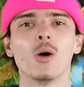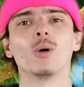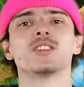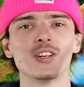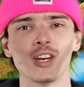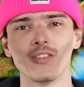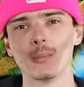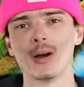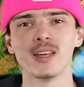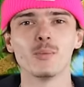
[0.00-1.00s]
What's good
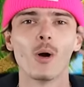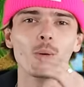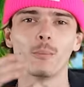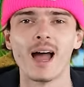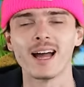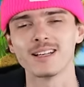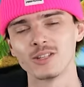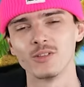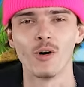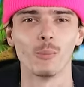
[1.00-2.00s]
everybody? Welcome back
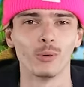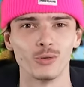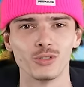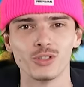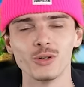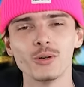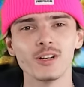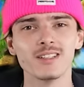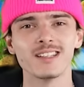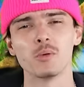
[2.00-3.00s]
to the Vault Pro
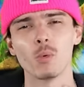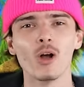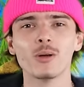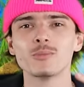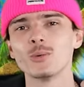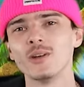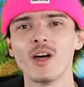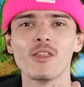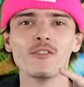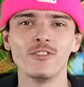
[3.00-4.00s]
Scooters and welcome to
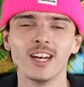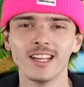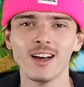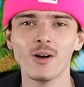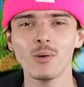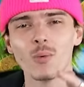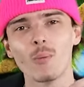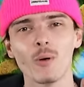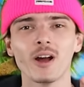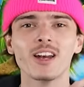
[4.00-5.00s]
another video where
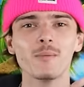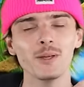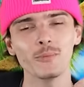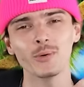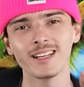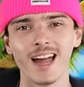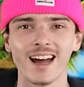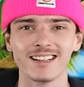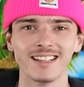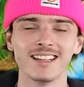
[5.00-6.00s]
we're gonna be
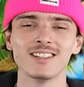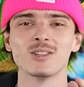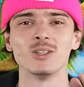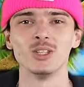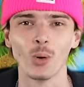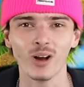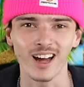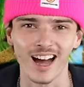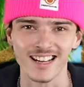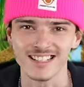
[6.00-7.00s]
reacting to your
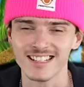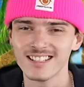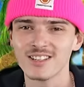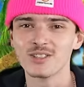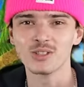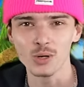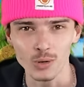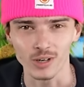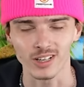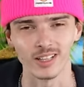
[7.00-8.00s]
guys'
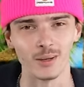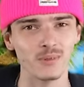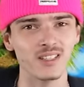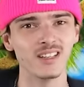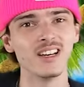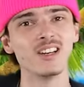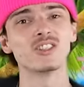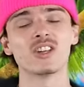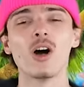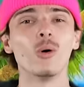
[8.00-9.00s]
scooter clips.
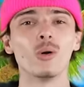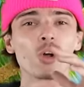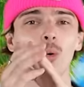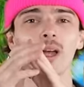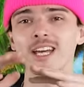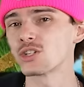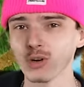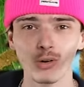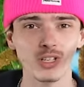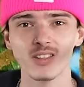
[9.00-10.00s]
So, quick
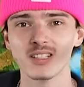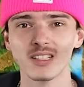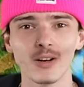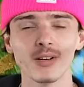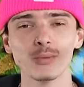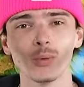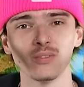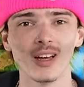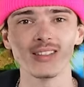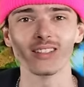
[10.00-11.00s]
intro to the series. We've
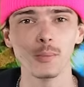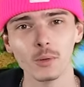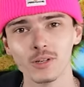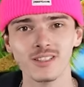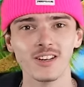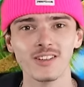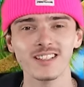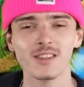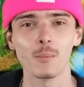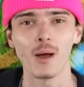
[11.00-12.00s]
done similar
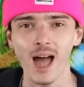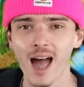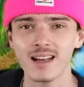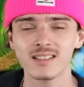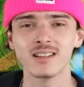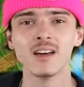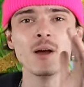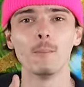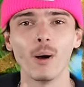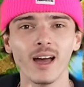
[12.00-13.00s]
series in the past,
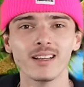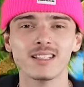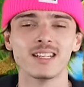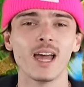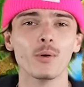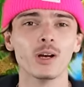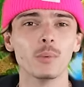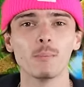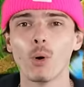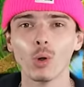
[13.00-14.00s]
but today we're gonna
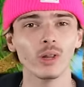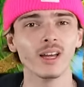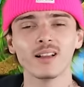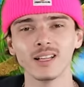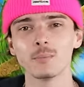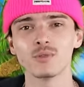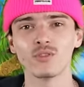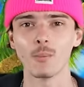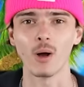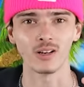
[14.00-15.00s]
be pulling clips
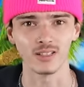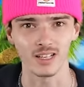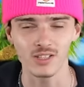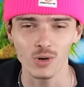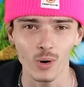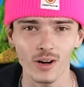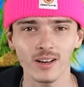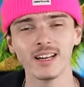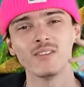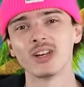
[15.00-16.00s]
from our
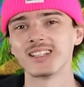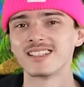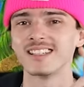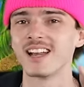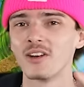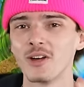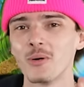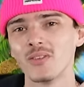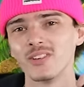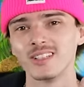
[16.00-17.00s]
Discord. If you guys did not know,
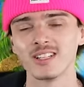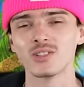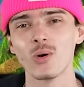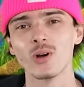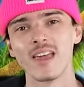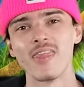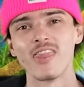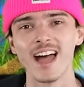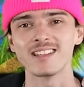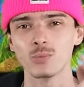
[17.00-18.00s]
we have a Discord and
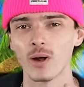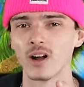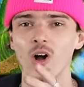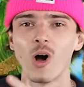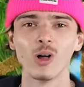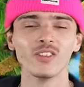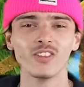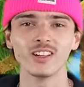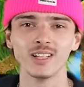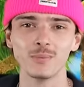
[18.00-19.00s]
that's where all of
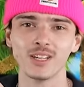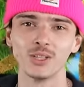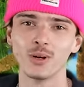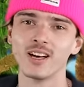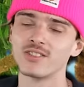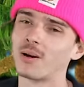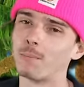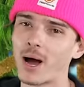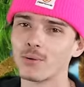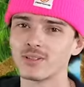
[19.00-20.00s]
the clips that you guys are
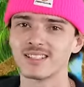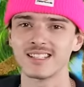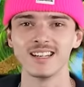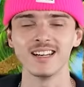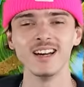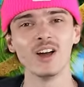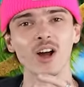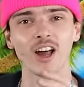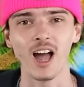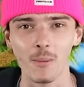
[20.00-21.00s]
about to see
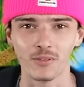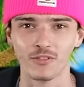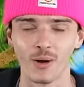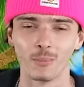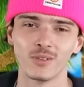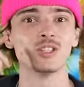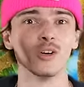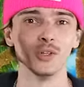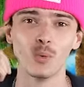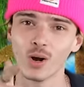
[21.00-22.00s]
are coming from. So
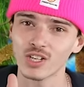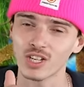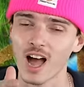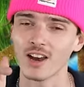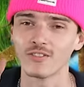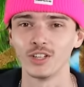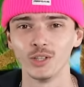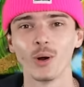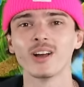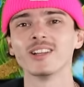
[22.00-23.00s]
if you want a shot for
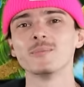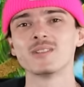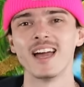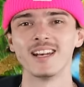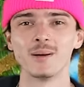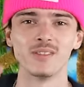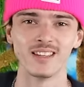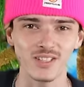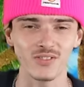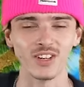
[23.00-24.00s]
your clip to end up in
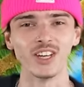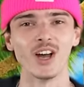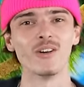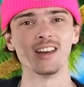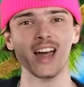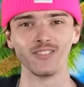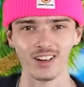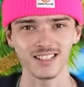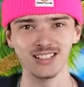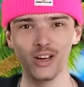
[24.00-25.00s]
this video and have
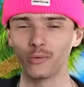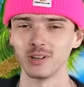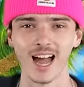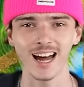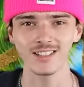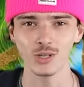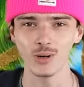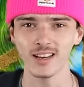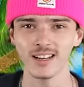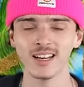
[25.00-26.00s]
us react to
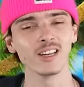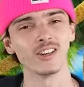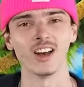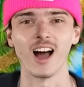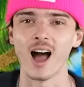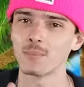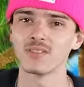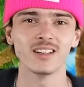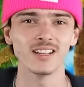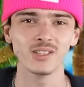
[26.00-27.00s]
it, you need to hop
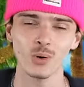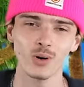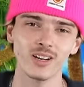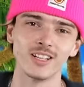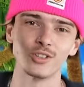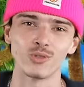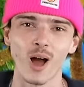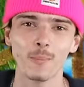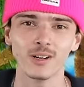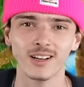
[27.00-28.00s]
in the Discord and
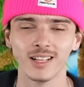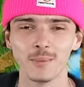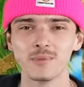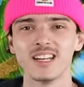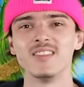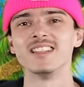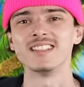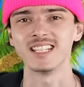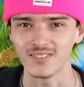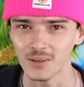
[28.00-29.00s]
drop your clips in the
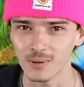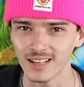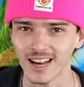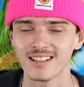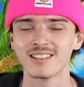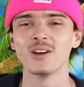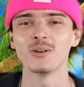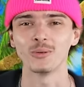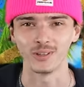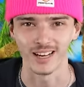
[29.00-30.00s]
TVPS
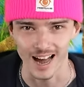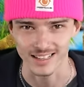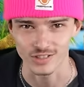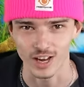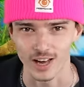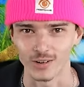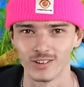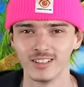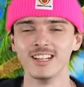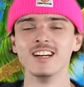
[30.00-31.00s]
Reacts channel.